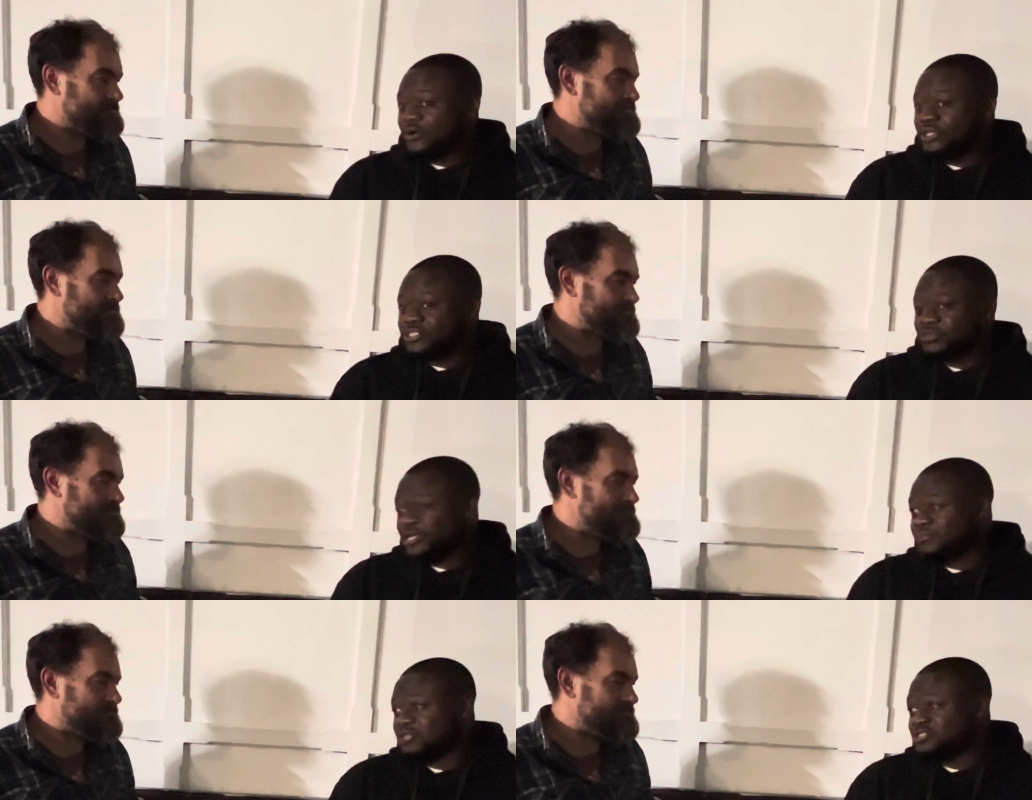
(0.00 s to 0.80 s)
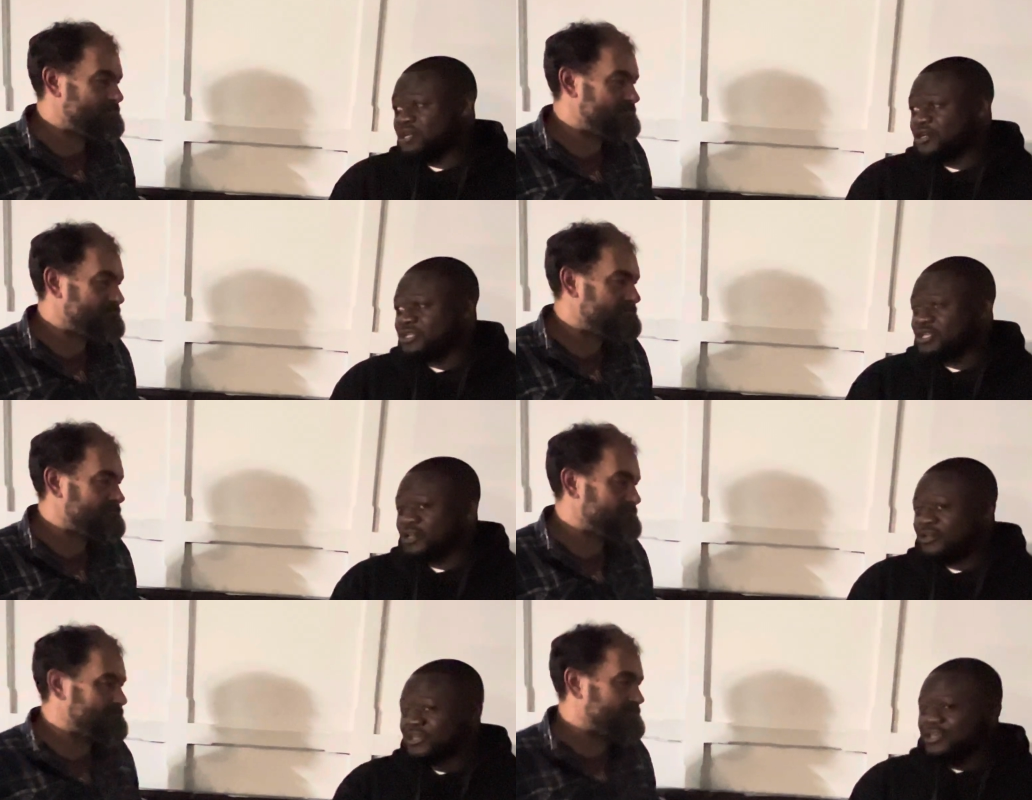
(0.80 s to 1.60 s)
Speaker 1: and sometimes on some, You know,
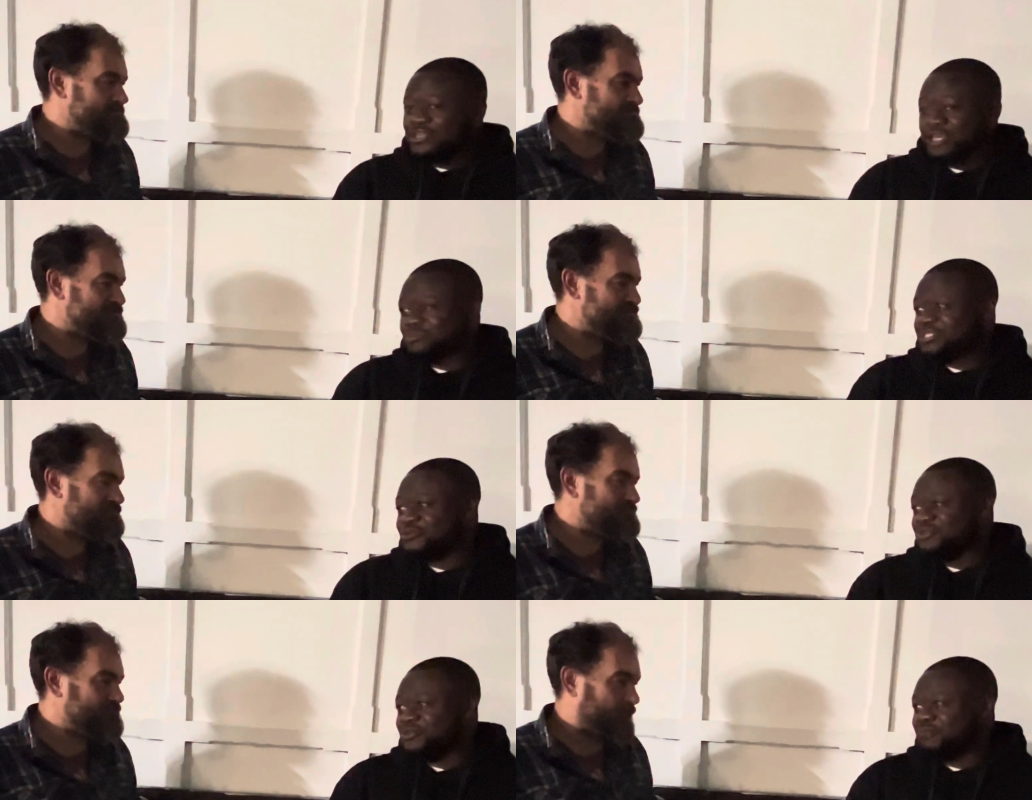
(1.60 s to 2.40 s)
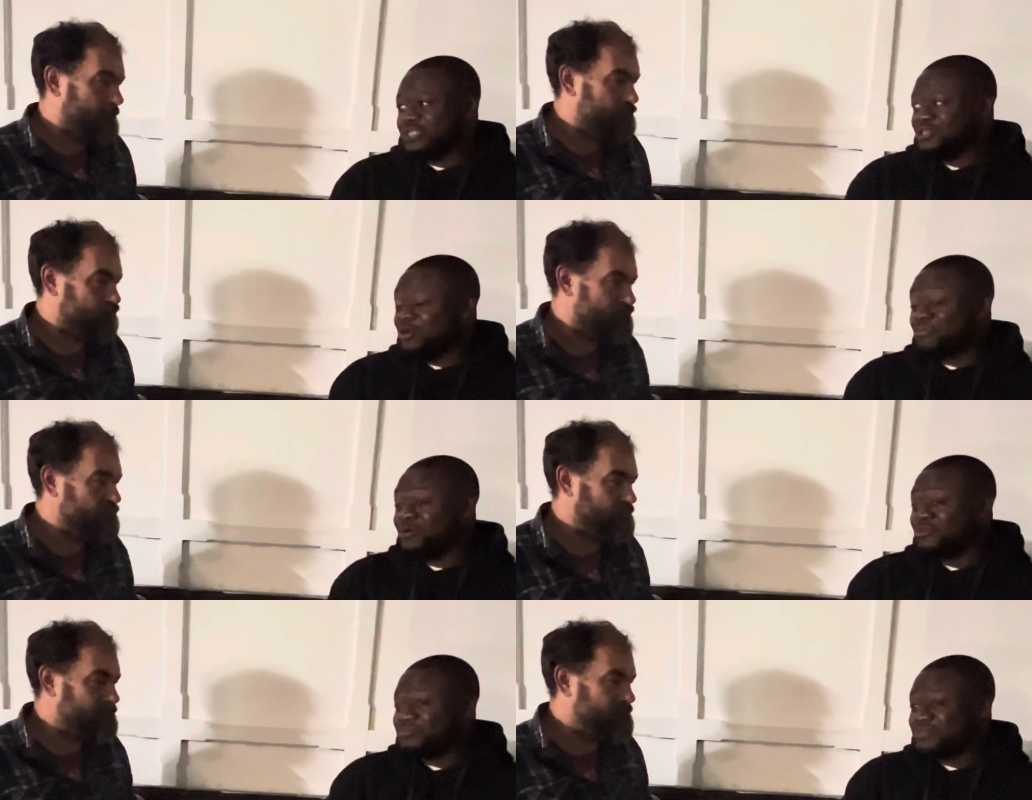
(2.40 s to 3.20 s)
he will tell you he makes a lot of
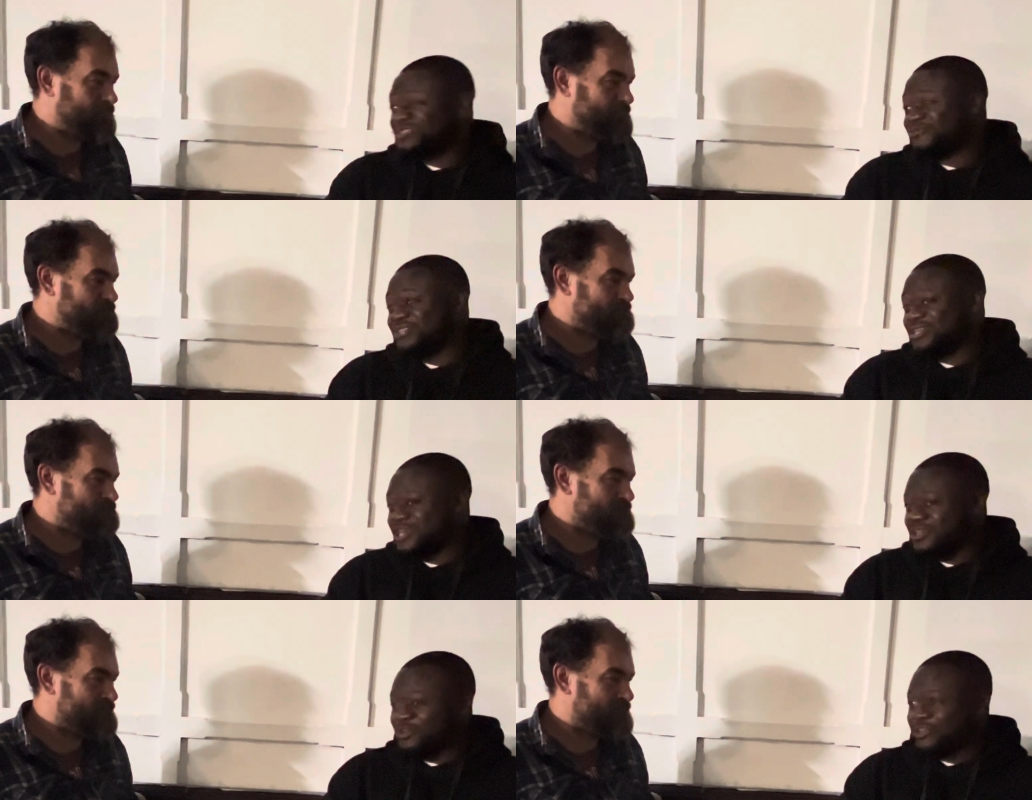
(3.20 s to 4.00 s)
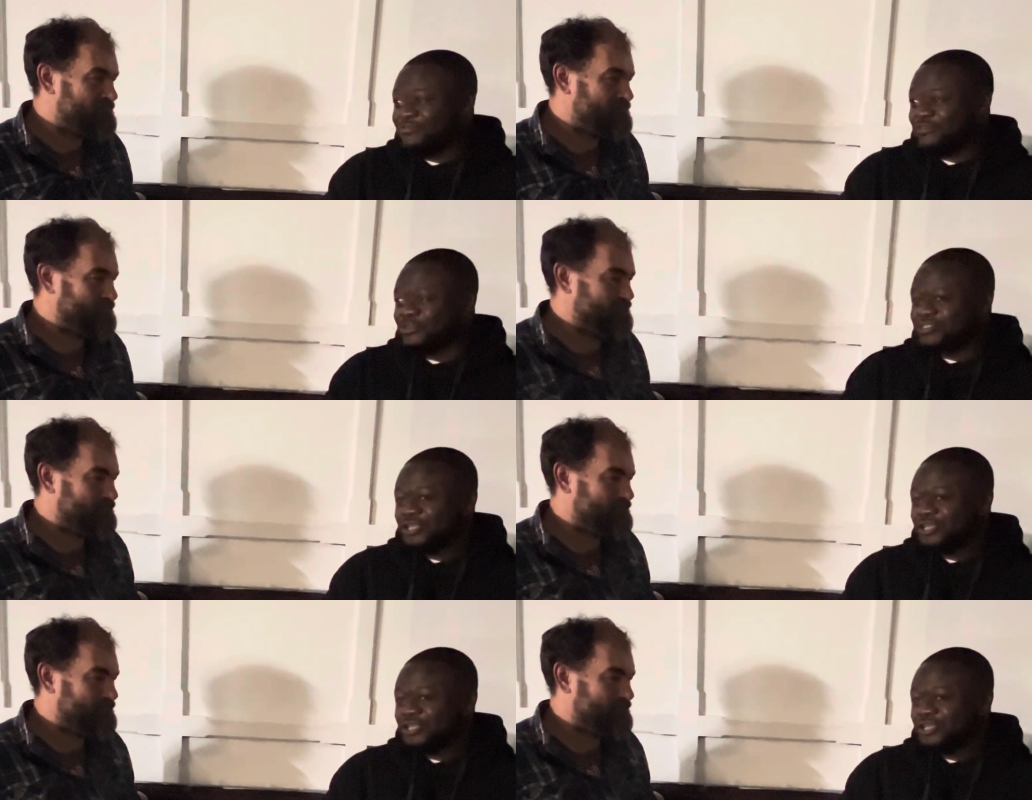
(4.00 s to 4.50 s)
polls but doesn't really get a lot of the votes.